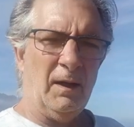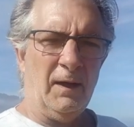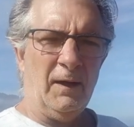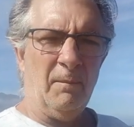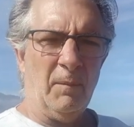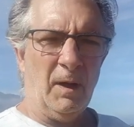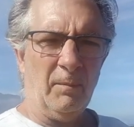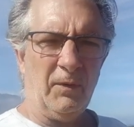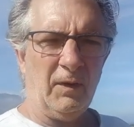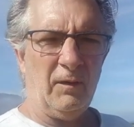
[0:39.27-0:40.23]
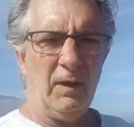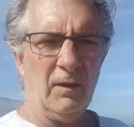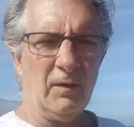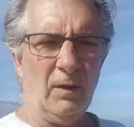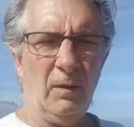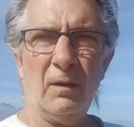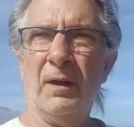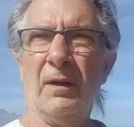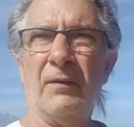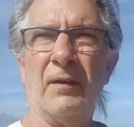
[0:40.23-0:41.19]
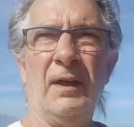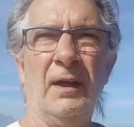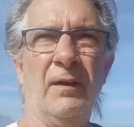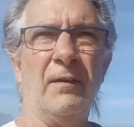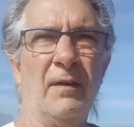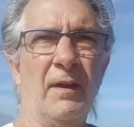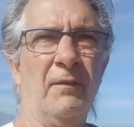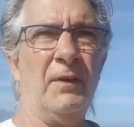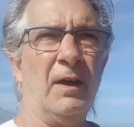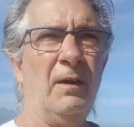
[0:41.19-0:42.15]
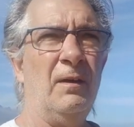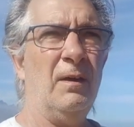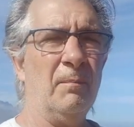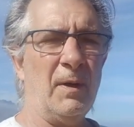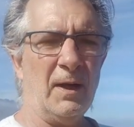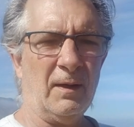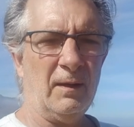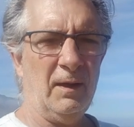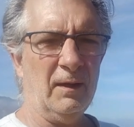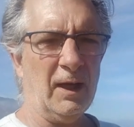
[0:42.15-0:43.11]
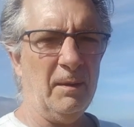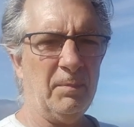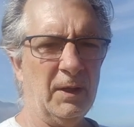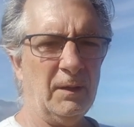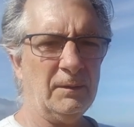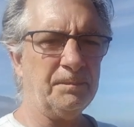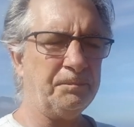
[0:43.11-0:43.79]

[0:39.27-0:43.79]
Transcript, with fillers: Um, I'm 60 years old, I stay here in South Africa, currently in Cape Town.